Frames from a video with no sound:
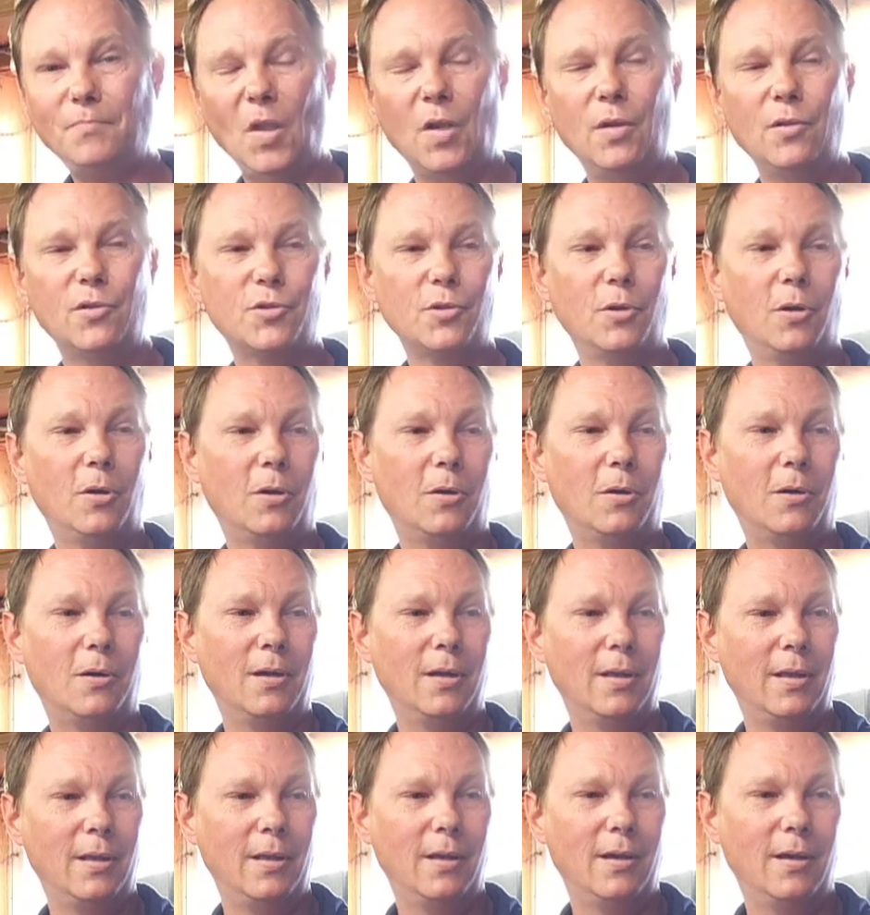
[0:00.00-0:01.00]
So
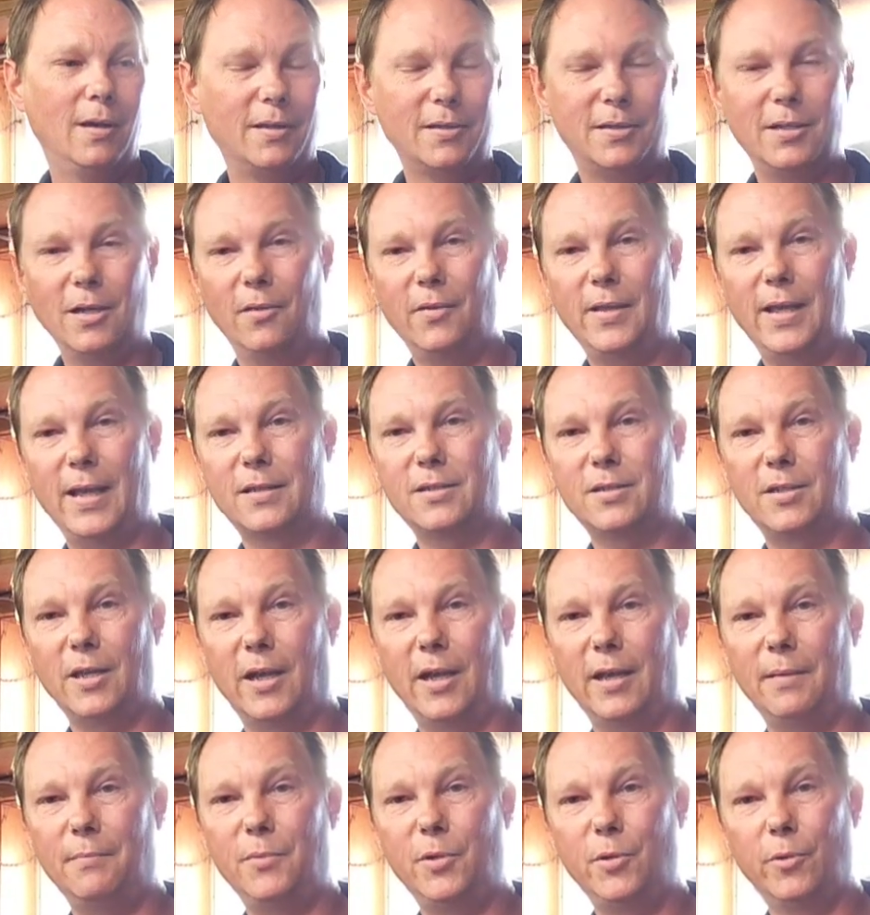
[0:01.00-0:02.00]
until next
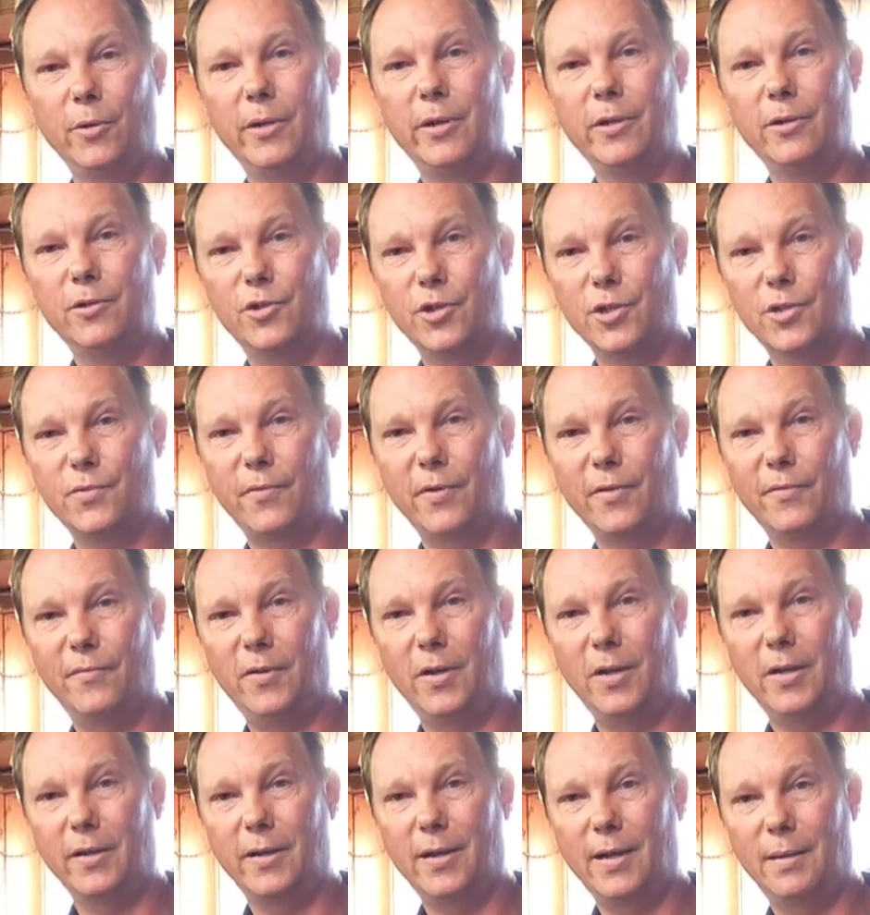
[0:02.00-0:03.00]
time, you were here just for
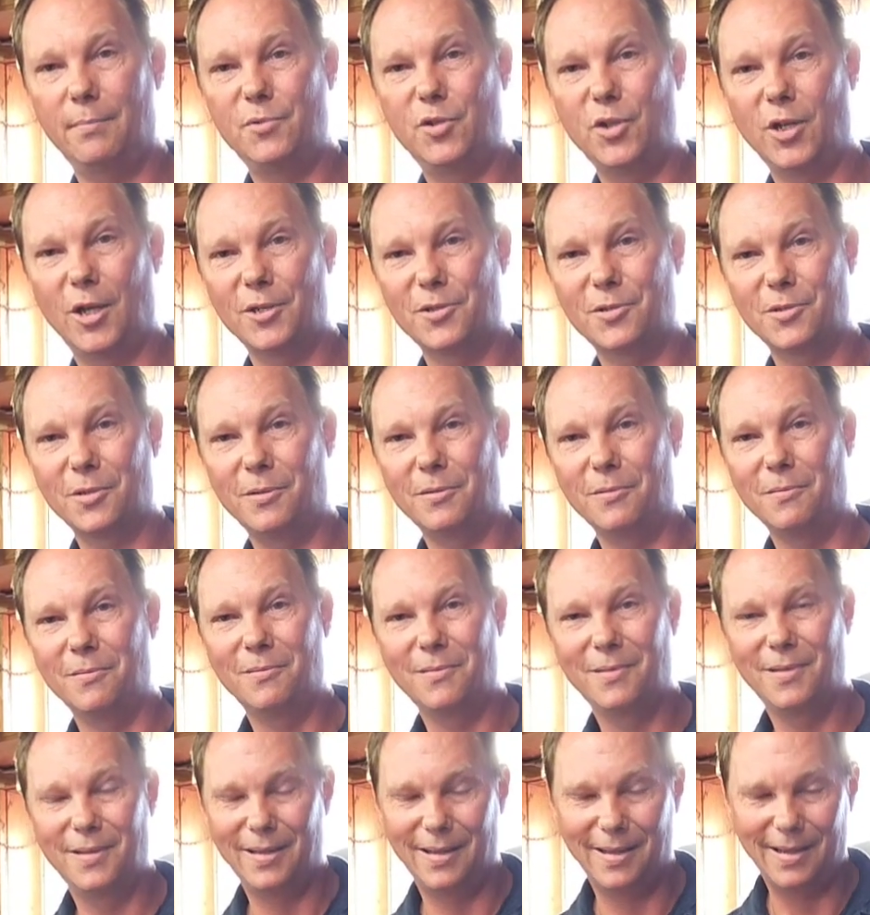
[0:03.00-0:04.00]
fun, and I'm Justin.
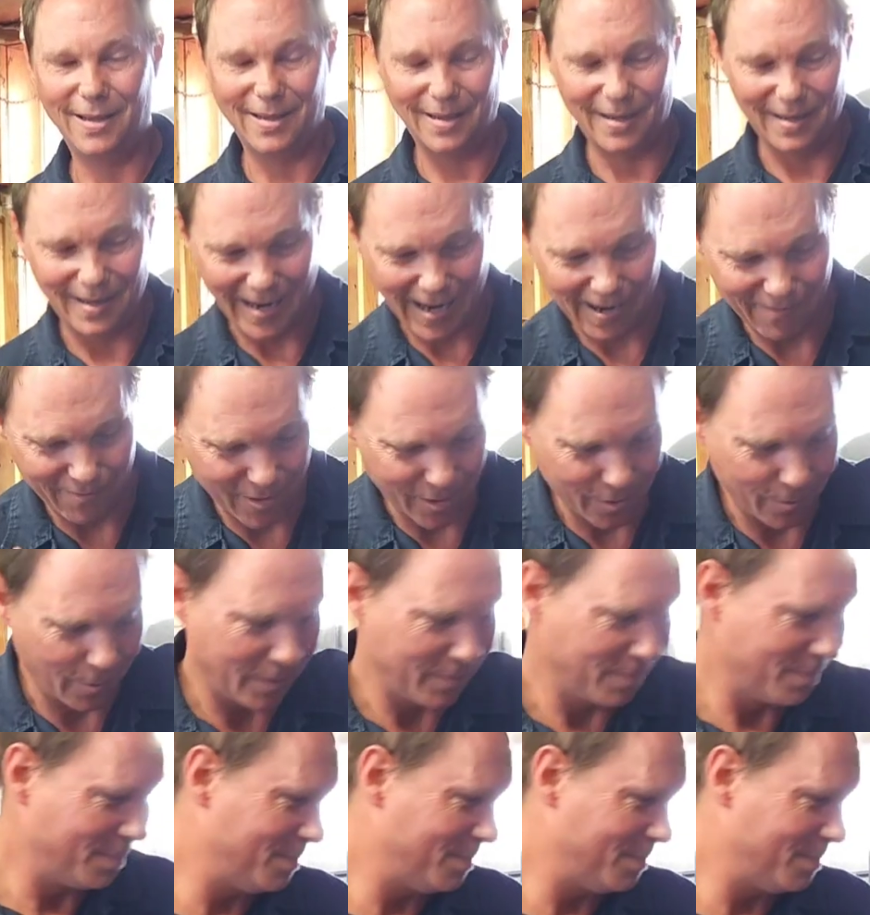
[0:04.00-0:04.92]
Have a good one.